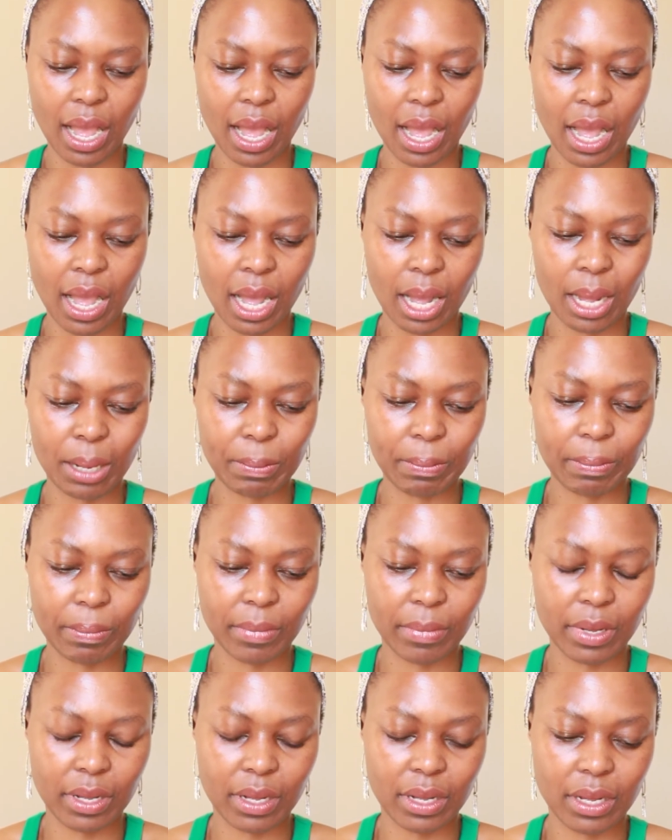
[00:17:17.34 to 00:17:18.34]
So
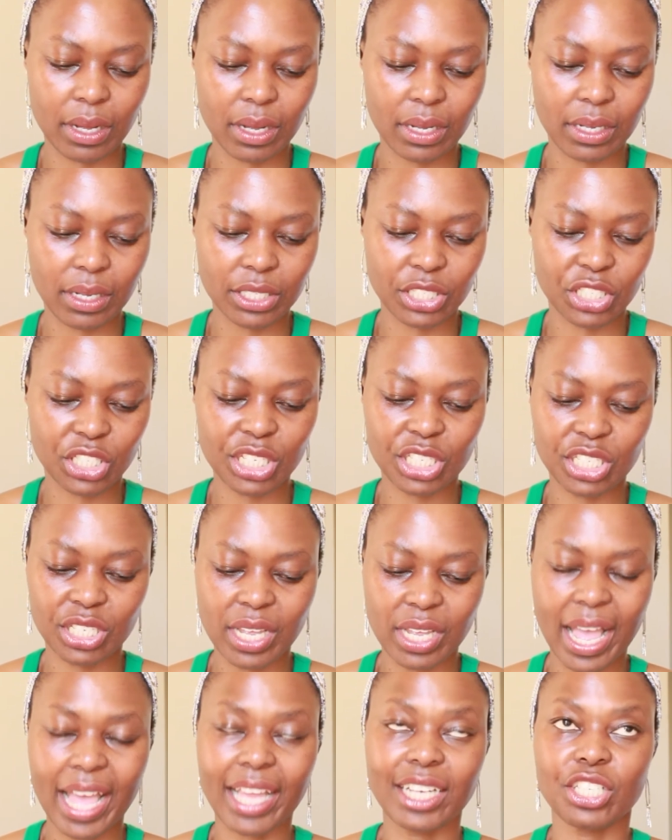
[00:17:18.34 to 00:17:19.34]
she
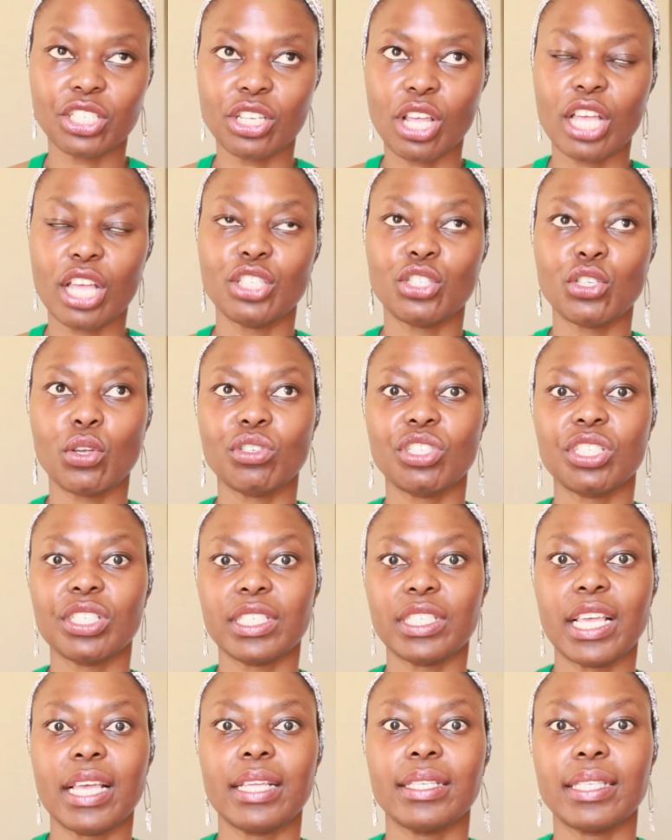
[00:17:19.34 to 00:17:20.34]

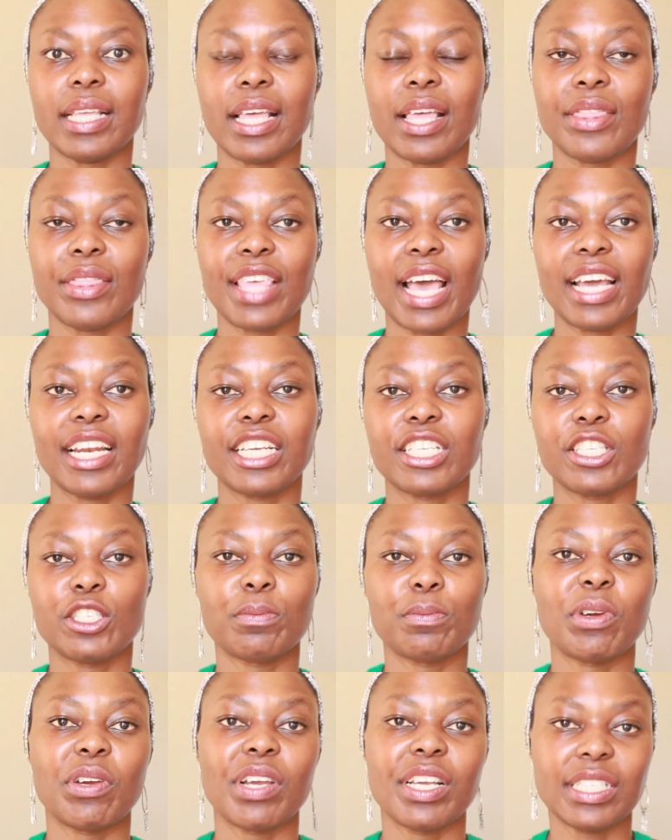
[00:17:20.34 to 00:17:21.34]
says that
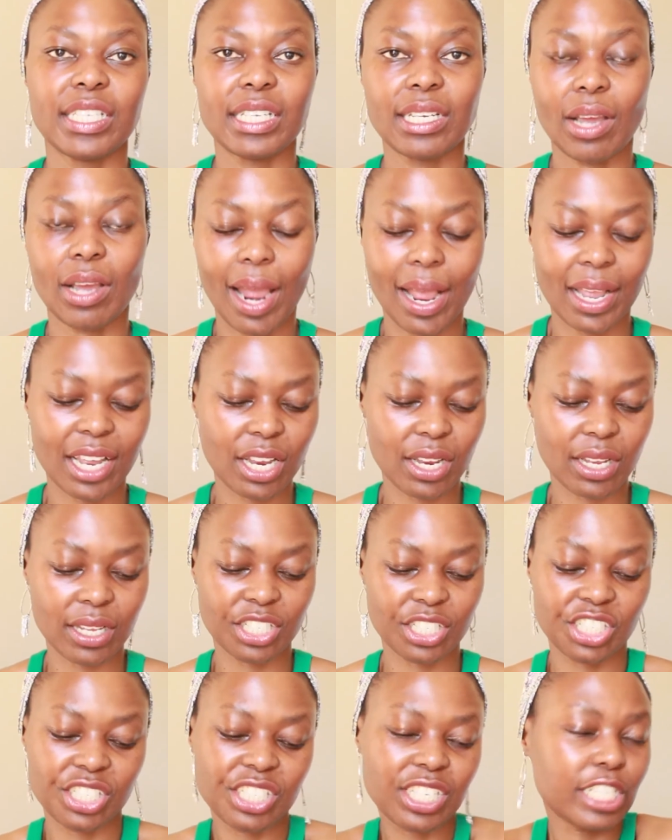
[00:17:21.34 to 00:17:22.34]
experience in her,
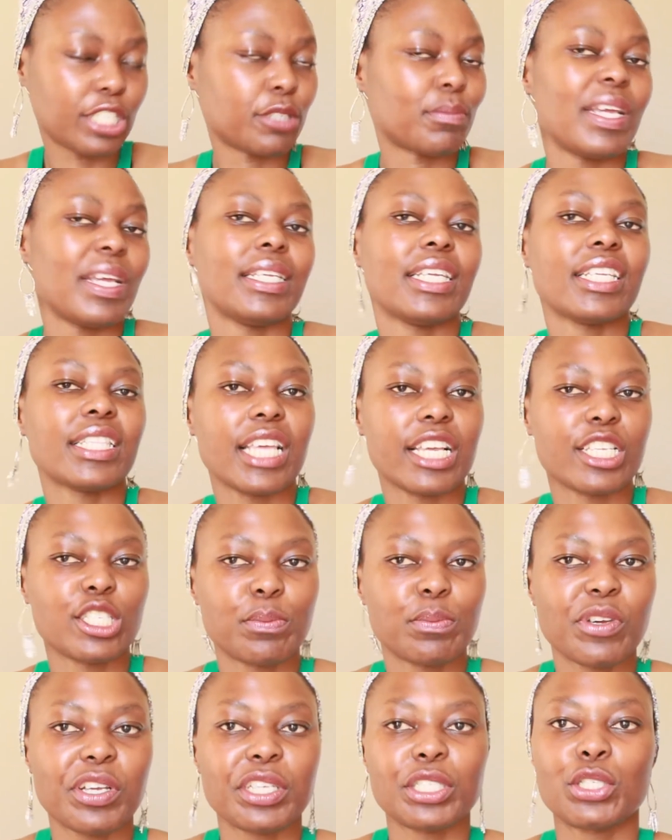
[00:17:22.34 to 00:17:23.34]
she's explaining the
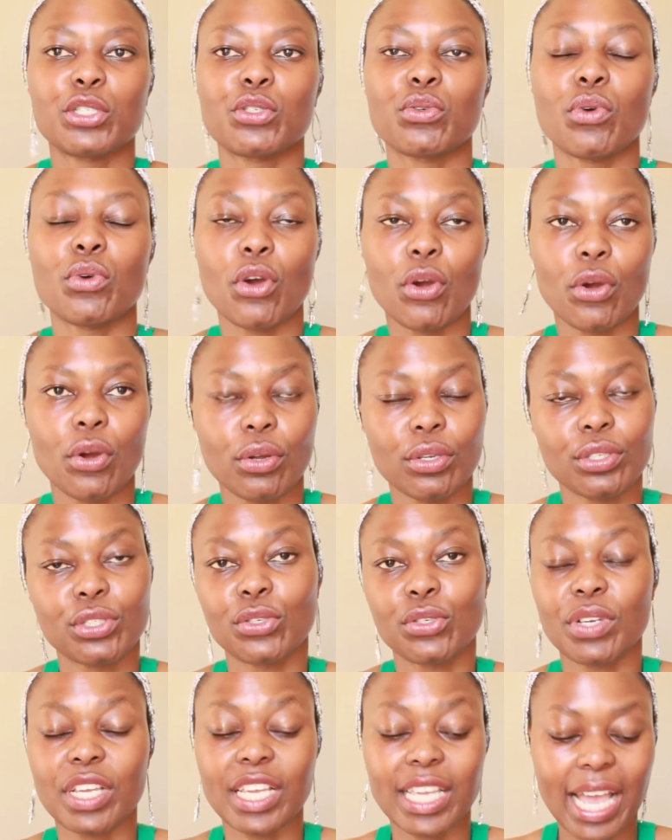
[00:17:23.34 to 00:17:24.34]
experience to her,
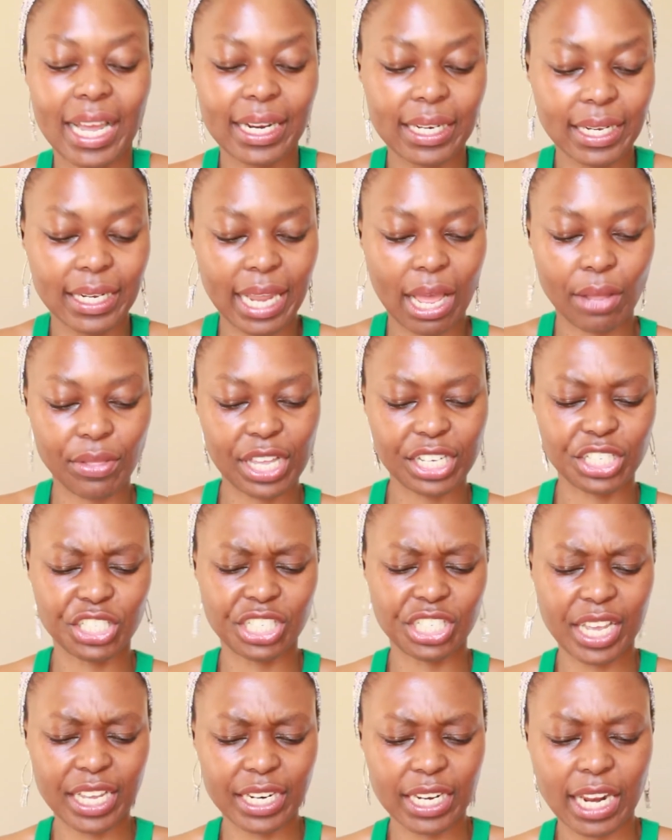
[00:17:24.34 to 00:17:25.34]
to Iyanla now, that
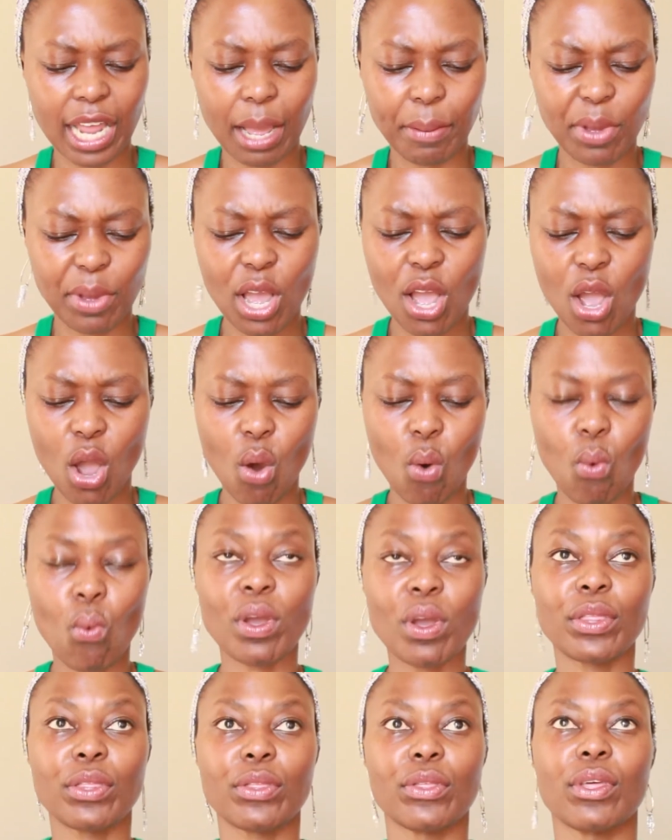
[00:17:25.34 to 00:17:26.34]
she ended up
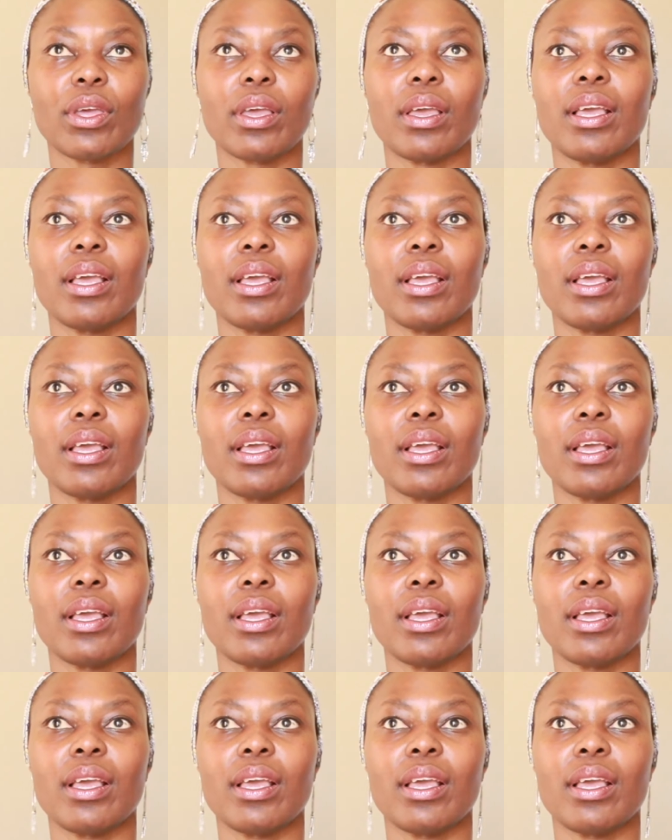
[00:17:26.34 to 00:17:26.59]
with,